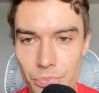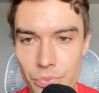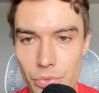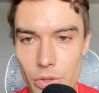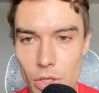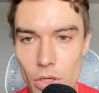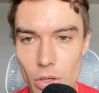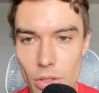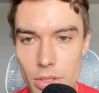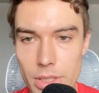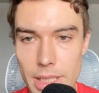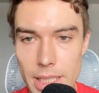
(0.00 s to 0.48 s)

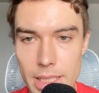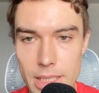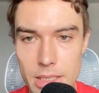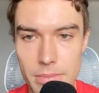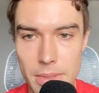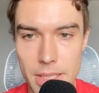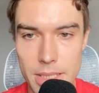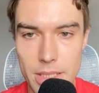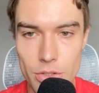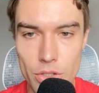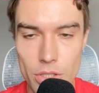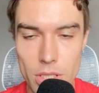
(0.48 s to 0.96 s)
Context
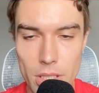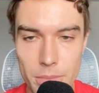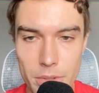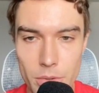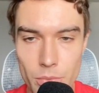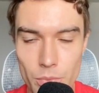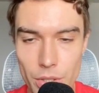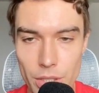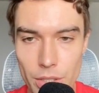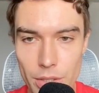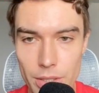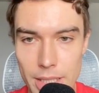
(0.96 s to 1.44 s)
message
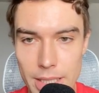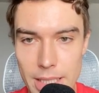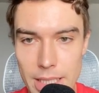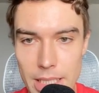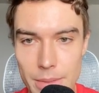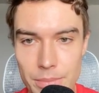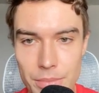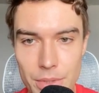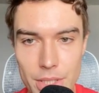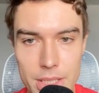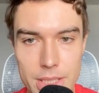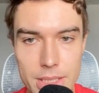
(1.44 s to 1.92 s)
limit, we're going to
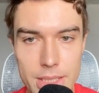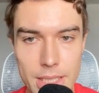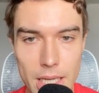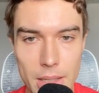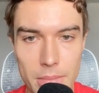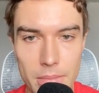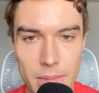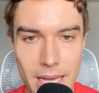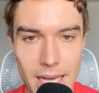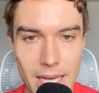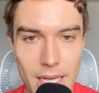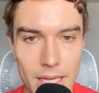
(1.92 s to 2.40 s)
keep the
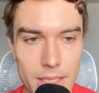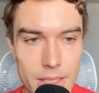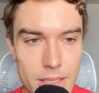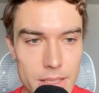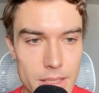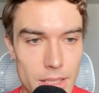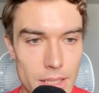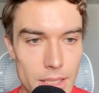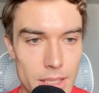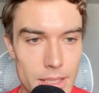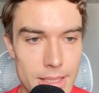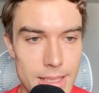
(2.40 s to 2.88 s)
same
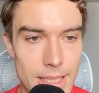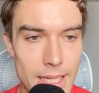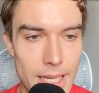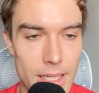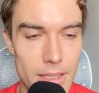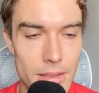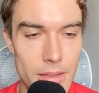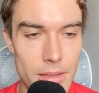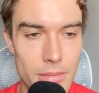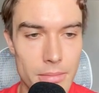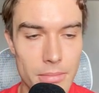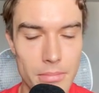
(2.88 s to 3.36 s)
as
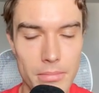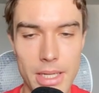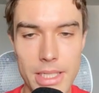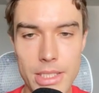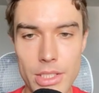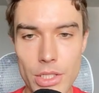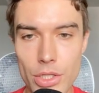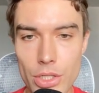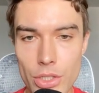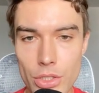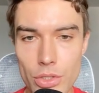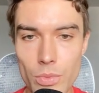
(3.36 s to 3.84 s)
10
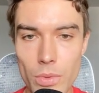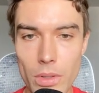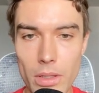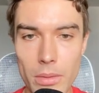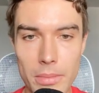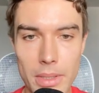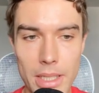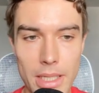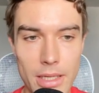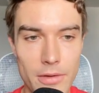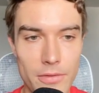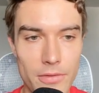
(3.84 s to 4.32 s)
messages will
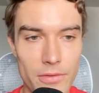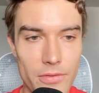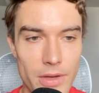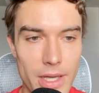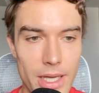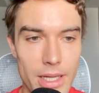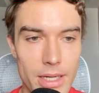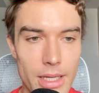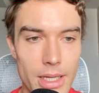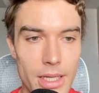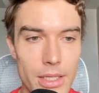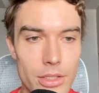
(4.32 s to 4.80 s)
be
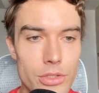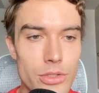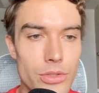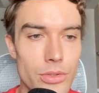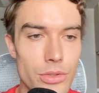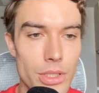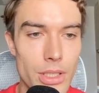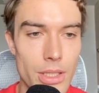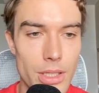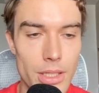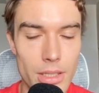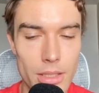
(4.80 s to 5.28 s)
fed
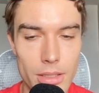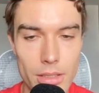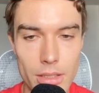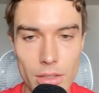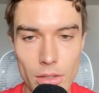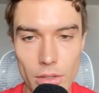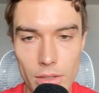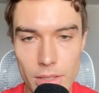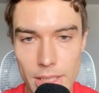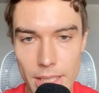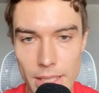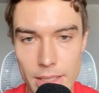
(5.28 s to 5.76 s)
into the
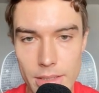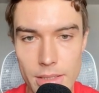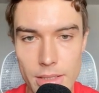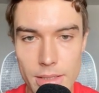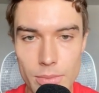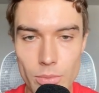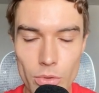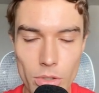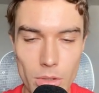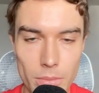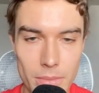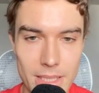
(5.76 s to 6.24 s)
context
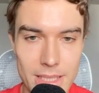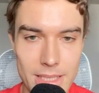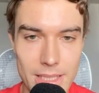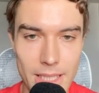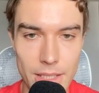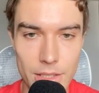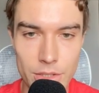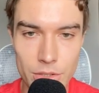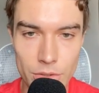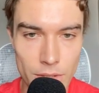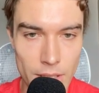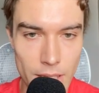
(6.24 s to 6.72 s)
and will be
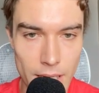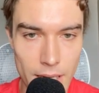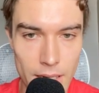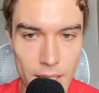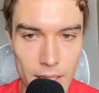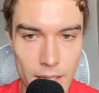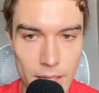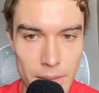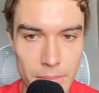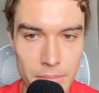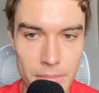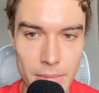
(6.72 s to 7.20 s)
sent to the
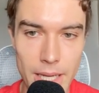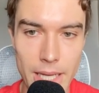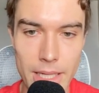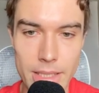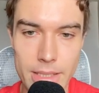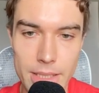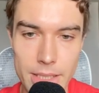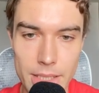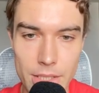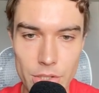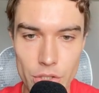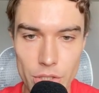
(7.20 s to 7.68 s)
LLM
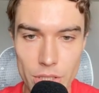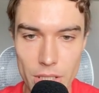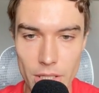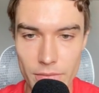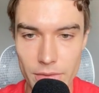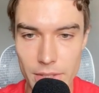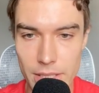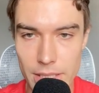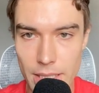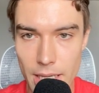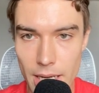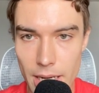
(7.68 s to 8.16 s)
at each
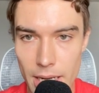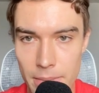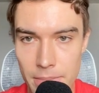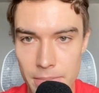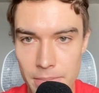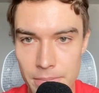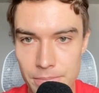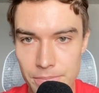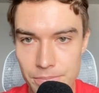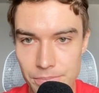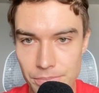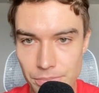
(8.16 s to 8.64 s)
given time.